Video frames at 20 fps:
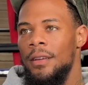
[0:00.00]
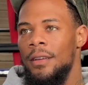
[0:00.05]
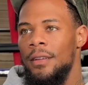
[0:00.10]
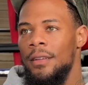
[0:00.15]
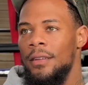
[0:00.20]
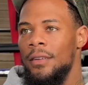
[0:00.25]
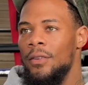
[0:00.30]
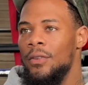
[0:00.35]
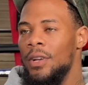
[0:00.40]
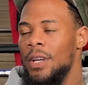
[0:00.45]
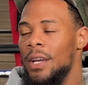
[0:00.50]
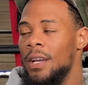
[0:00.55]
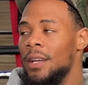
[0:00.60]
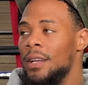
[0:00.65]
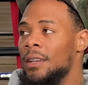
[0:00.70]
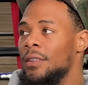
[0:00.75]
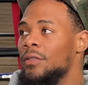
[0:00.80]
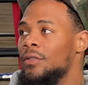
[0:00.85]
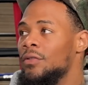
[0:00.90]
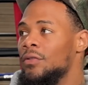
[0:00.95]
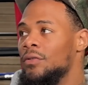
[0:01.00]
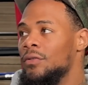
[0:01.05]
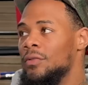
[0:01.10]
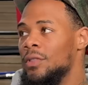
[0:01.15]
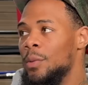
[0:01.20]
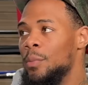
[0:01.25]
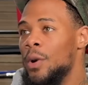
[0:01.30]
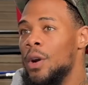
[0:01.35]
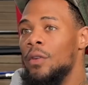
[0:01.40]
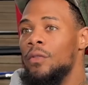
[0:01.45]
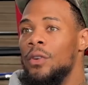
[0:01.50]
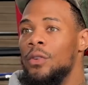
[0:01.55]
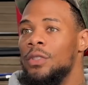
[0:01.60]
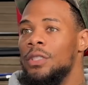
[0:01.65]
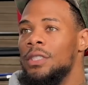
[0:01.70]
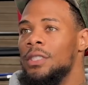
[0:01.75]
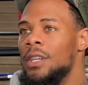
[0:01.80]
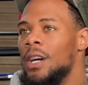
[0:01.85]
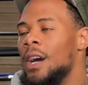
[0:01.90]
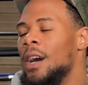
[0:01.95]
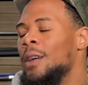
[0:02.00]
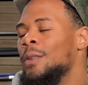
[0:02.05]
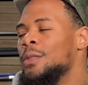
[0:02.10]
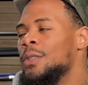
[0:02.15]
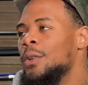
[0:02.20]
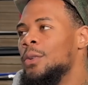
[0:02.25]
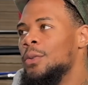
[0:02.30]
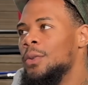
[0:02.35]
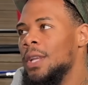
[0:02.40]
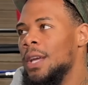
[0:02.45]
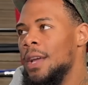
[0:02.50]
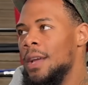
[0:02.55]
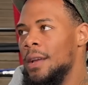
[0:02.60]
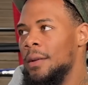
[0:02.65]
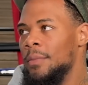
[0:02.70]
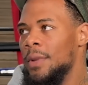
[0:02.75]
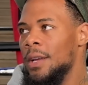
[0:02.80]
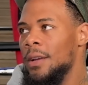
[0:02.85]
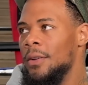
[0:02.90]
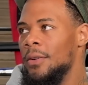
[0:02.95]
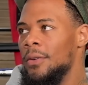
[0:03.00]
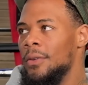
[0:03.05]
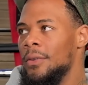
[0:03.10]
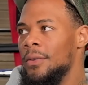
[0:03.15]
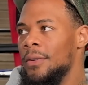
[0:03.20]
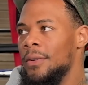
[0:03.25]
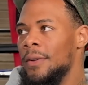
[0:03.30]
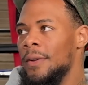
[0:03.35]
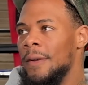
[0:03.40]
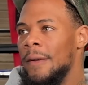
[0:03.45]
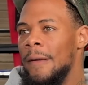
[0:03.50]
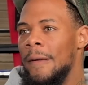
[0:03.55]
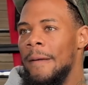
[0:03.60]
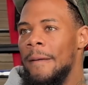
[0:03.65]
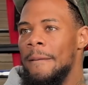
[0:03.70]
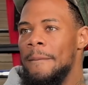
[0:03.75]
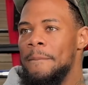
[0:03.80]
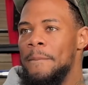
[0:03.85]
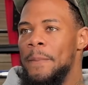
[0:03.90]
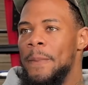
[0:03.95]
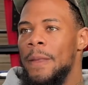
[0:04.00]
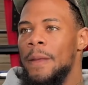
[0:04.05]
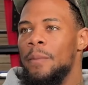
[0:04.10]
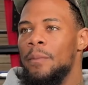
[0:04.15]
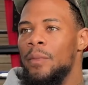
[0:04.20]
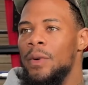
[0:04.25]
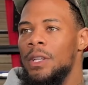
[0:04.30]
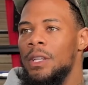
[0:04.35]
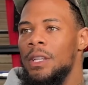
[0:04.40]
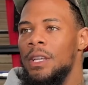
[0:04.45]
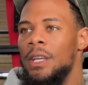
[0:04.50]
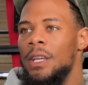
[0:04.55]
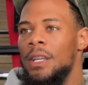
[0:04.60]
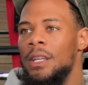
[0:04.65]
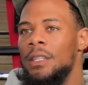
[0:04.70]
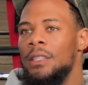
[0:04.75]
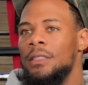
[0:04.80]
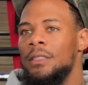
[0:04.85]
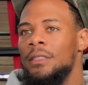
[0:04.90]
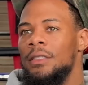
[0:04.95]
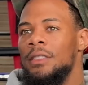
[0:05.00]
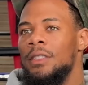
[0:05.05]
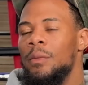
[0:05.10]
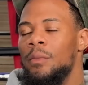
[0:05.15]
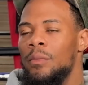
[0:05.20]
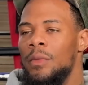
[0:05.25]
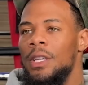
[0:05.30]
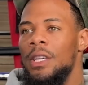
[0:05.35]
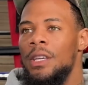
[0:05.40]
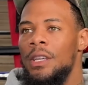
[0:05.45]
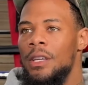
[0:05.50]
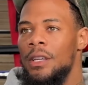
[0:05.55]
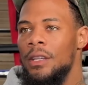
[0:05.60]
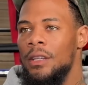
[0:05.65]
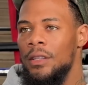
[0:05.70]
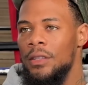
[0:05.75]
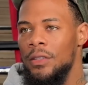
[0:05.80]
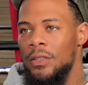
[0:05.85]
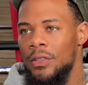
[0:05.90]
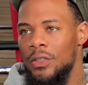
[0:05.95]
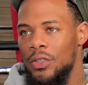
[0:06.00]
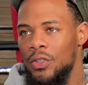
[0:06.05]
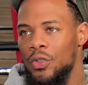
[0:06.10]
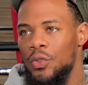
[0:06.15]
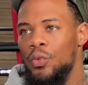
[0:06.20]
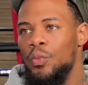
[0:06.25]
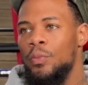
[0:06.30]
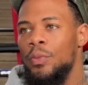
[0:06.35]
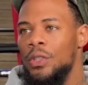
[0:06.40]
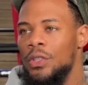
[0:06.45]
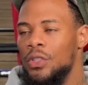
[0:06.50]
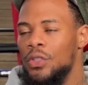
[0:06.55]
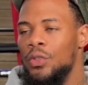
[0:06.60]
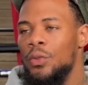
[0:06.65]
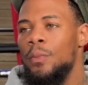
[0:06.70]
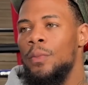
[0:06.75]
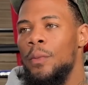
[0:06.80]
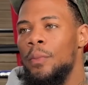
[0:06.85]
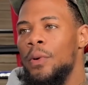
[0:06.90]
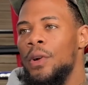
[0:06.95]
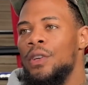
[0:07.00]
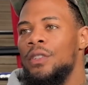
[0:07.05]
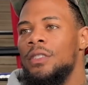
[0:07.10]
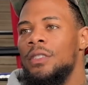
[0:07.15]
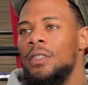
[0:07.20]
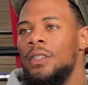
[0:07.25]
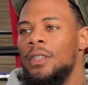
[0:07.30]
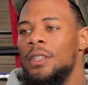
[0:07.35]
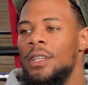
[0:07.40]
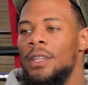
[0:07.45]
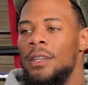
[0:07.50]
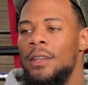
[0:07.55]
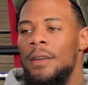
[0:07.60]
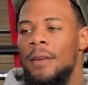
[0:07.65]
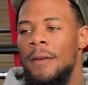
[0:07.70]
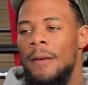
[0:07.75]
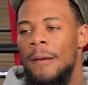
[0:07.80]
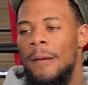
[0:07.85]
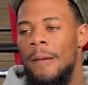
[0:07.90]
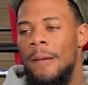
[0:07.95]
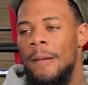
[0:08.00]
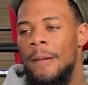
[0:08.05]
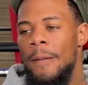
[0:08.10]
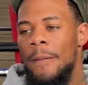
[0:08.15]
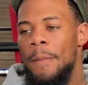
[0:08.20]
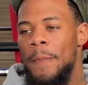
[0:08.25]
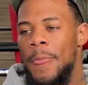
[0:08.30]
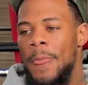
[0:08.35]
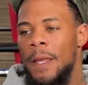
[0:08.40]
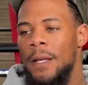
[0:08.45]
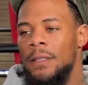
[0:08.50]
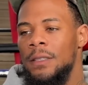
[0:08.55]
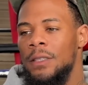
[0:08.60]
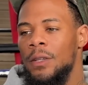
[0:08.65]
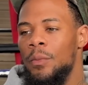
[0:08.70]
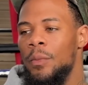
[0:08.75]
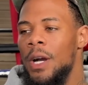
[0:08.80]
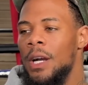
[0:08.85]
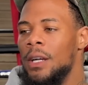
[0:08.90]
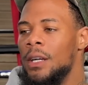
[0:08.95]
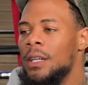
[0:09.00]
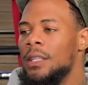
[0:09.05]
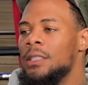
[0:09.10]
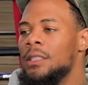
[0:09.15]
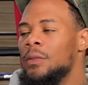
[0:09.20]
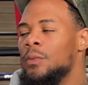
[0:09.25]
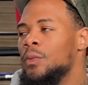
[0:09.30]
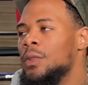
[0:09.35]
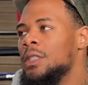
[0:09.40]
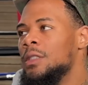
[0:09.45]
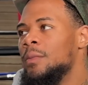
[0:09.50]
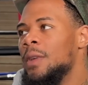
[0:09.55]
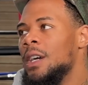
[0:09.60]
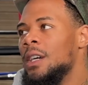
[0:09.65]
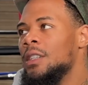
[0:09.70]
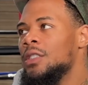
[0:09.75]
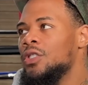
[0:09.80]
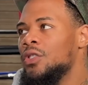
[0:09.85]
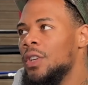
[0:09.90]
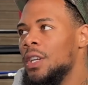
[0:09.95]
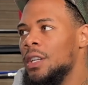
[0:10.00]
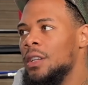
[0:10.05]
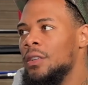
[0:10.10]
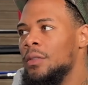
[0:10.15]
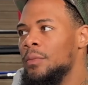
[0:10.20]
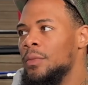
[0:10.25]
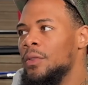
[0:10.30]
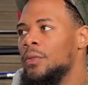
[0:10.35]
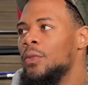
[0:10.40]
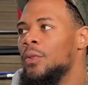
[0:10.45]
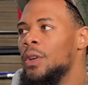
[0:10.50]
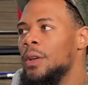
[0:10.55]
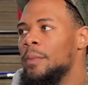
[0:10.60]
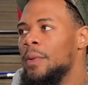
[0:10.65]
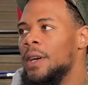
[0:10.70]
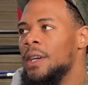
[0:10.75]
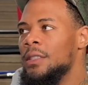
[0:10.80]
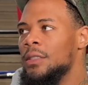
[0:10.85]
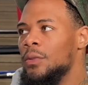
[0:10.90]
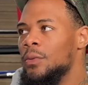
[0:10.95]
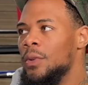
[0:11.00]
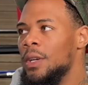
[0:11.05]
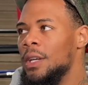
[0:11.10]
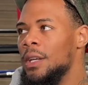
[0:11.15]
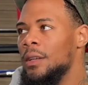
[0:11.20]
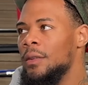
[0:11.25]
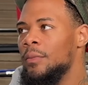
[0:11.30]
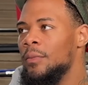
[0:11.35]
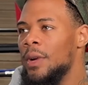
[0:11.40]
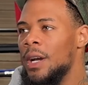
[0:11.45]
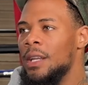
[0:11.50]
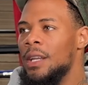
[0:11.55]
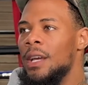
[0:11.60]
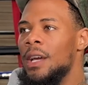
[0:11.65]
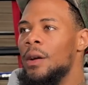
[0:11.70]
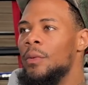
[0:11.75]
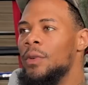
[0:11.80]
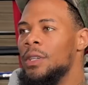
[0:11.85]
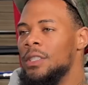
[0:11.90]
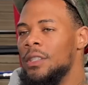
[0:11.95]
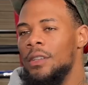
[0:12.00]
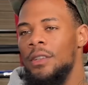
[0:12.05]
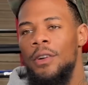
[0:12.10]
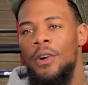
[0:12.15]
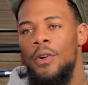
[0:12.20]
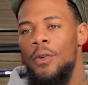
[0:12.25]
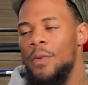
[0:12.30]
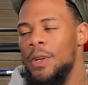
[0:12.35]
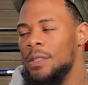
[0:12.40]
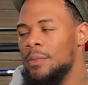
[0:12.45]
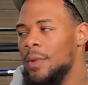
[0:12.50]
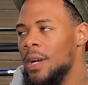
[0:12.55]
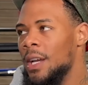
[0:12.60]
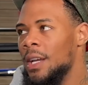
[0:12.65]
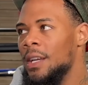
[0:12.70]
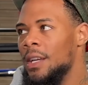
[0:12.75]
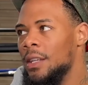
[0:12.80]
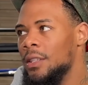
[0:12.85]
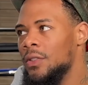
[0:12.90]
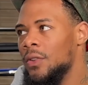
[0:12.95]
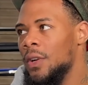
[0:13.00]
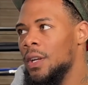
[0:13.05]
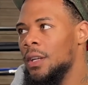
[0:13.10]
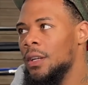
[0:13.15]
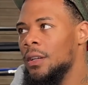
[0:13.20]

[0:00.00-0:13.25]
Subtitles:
okay, Lamont Roach is a household name now. But then, to me, super, super personally, so my cousin was my trainer before he passed away. Mm-hmm. My dad wasn't always my head trainer.